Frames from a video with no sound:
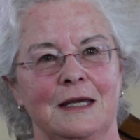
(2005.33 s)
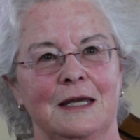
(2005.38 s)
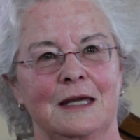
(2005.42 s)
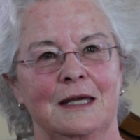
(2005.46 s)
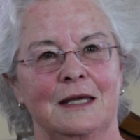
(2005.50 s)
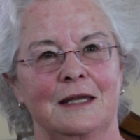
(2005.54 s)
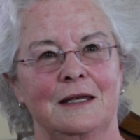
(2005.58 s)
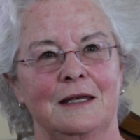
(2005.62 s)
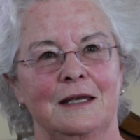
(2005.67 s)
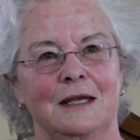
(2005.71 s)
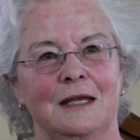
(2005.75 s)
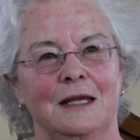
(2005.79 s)

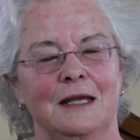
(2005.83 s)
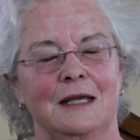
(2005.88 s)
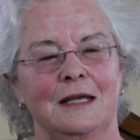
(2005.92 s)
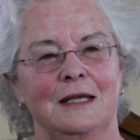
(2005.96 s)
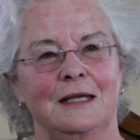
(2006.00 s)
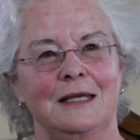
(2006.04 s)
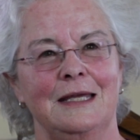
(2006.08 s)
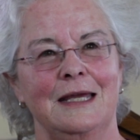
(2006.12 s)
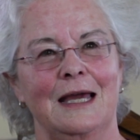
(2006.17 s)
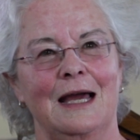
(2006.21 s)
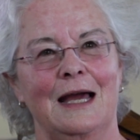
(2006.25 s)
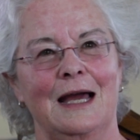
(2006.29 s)

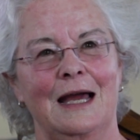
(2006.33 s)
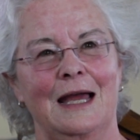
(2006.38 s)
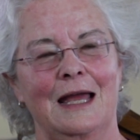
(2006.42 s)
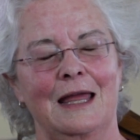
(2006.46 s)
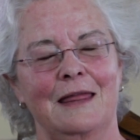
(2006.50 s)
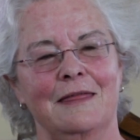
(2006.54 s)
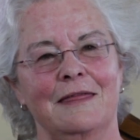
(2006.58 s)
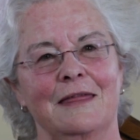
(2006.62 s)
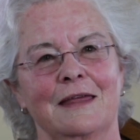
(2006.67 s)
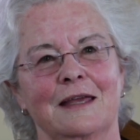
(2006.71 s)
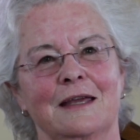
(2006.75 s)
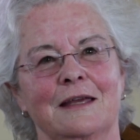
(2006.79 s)

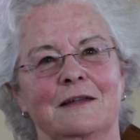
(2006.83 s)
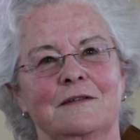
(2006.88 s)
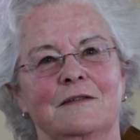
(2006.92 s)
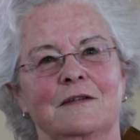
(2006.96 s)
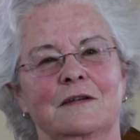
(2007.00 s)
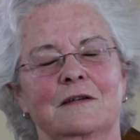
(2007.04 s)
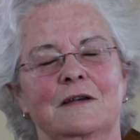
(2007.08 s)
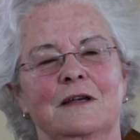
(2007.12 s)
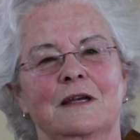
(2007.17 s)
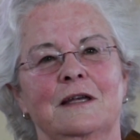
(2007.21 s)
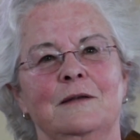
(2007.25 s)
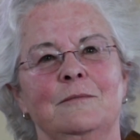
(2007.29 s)
I think
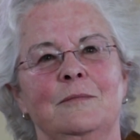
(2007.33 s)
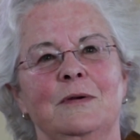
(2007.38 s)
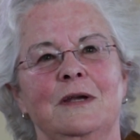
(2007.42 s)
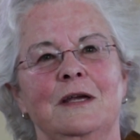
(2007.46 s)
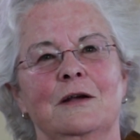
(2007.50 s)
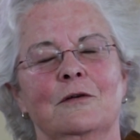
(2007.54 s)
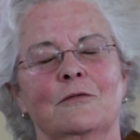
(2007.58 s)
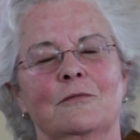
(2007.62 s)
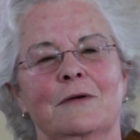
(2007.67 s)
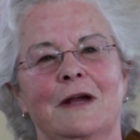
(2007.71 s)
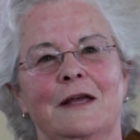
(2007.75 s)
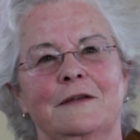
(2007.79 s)
it can
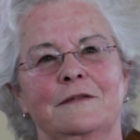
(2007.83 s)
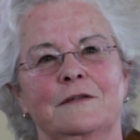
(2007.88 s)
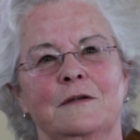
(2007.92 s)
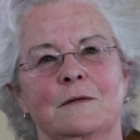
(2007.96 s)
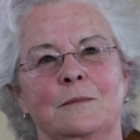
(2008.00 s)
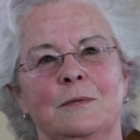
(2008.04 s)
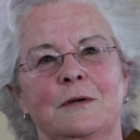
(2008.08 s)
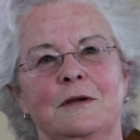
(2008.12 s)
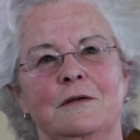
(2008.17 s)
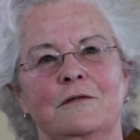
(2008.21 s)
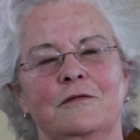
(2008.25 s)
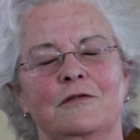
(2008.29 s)
be a
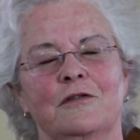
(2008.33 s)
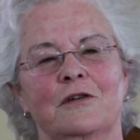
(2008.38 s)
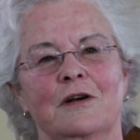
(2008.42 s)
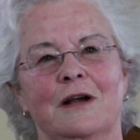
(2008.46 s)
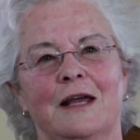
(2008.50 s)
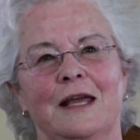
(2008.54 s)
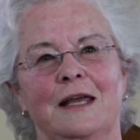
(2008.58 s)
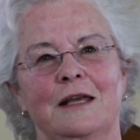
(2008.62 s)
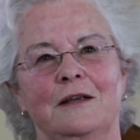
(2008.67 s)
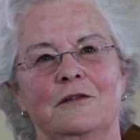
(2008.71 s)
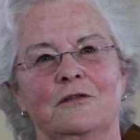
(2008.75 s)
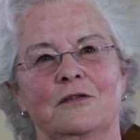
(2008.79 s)
recipe for
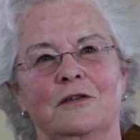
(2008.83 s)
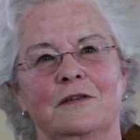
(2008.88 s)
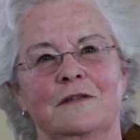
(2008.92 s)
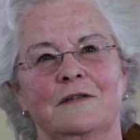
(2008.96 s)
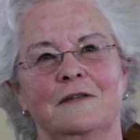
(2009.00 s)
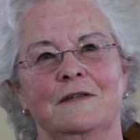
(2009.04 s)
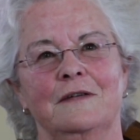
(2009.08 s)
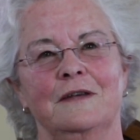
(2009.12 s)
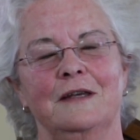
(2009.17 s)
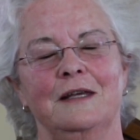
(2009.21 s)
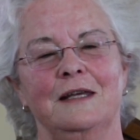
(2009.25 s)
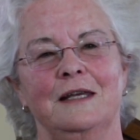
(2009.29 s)

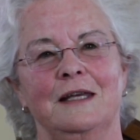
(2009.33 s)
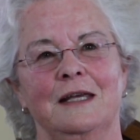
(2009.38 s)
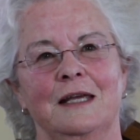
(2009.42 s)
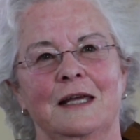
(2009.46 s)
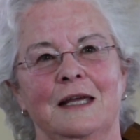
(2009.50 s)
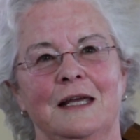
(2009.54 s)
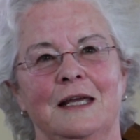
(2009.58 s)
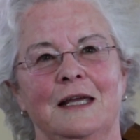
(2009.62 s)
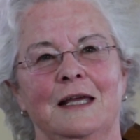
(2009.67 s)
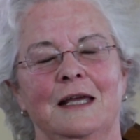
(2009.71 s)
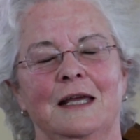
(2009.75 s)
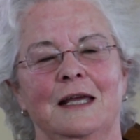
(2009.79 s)
agency
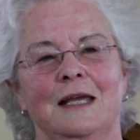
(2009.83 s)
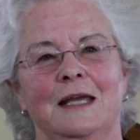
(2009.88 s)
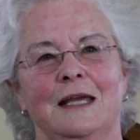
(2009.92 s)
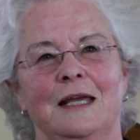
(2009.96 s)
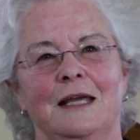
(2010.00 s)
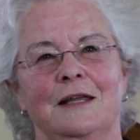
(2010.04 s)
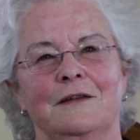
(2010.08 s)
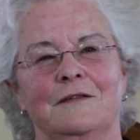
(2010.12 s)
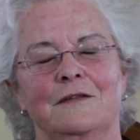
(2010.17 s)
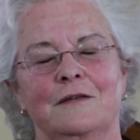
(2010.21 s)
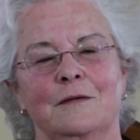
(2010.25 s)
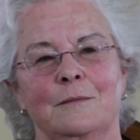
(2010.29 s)

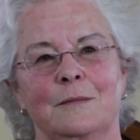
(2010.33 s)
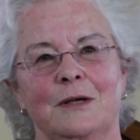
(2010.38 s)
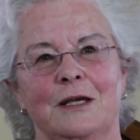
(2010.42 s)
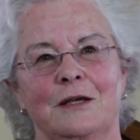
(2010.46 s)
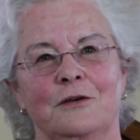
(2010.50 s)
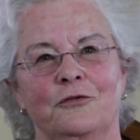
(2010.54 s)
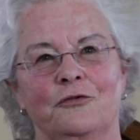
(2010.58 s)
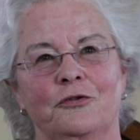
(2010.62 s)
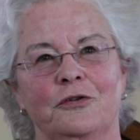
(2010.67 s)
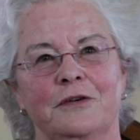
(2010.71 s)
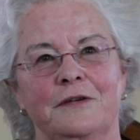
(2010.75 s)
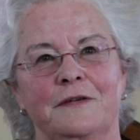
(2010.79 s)
in some
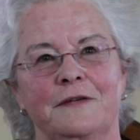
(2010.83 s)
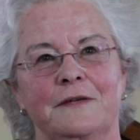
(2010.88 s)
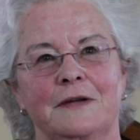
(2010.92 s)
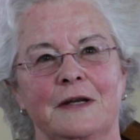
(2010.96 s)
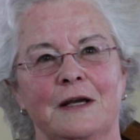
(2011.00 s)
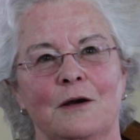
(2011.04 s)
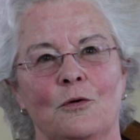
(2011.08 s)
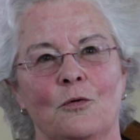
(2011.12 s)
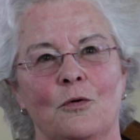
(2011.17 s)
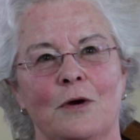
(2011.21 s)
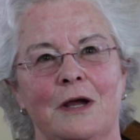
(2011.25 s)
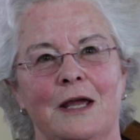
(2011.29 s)

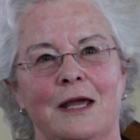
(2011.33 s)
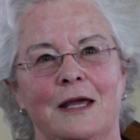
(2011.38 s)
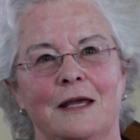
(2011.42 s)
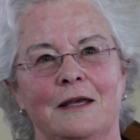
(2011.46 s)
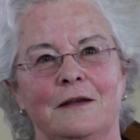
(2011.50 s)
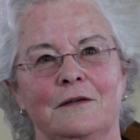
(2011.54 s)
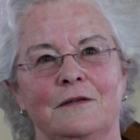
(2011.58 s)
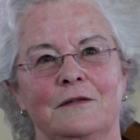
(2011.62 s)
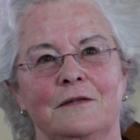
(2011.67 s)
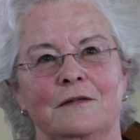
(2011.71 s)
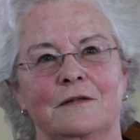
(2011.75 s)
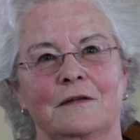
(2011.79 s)
interesting
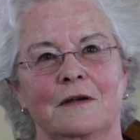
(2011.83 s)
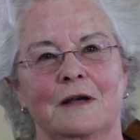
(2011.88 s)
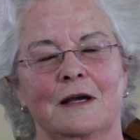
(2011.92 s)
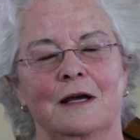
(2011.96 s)
ways.